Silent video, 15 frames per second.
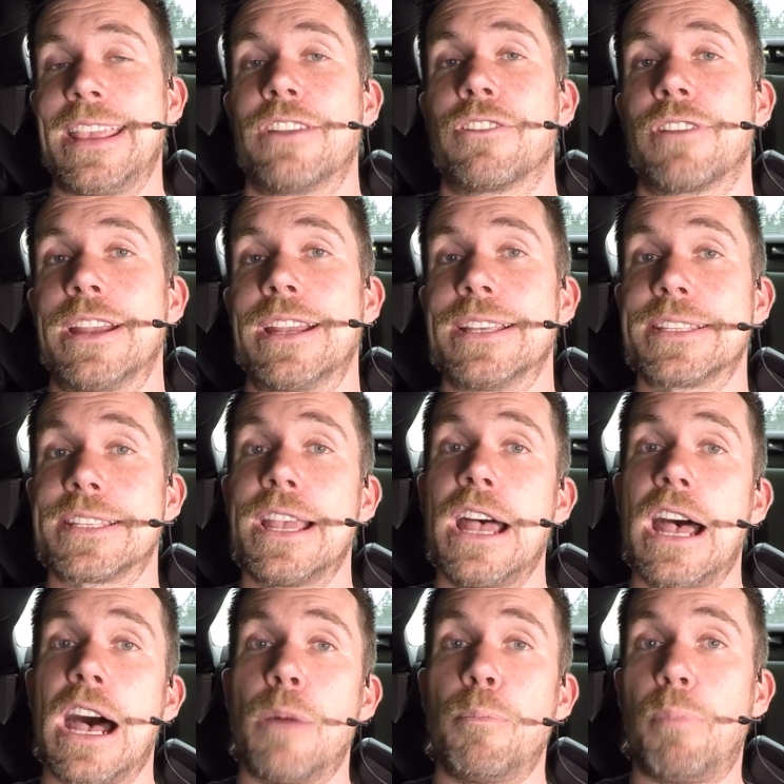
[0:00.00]
areas
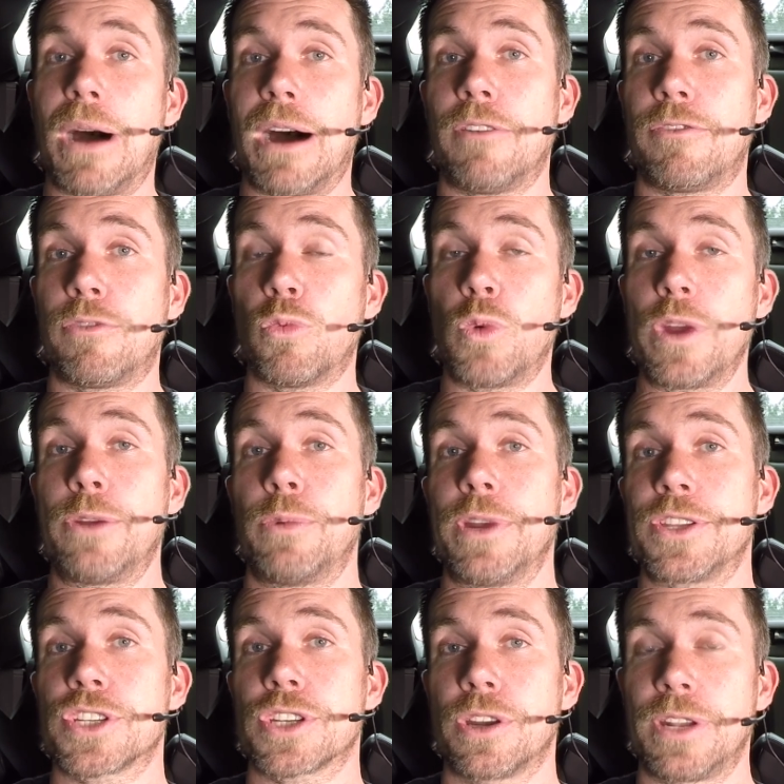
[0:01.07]
above where we're
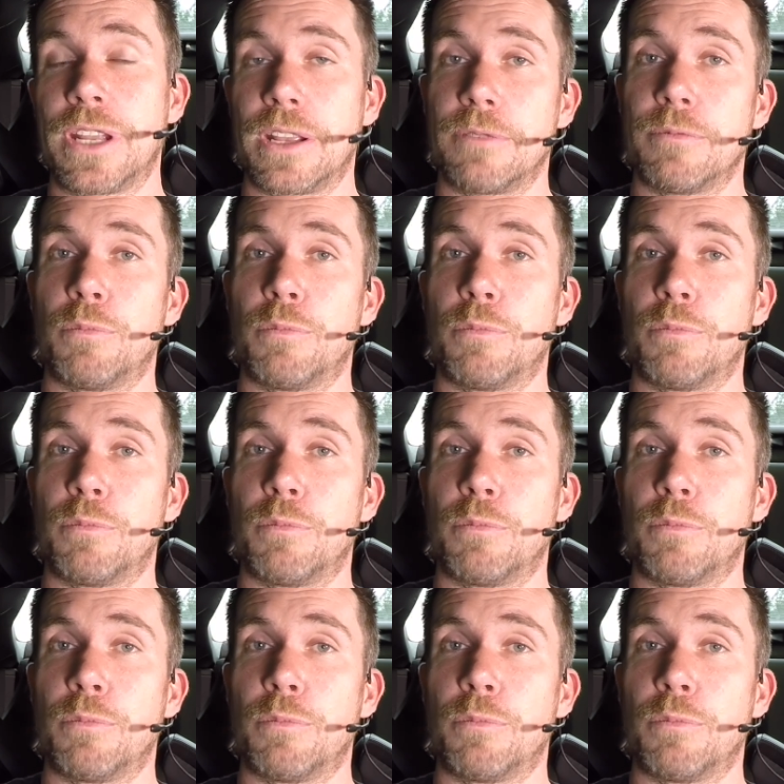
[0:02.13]
tuning,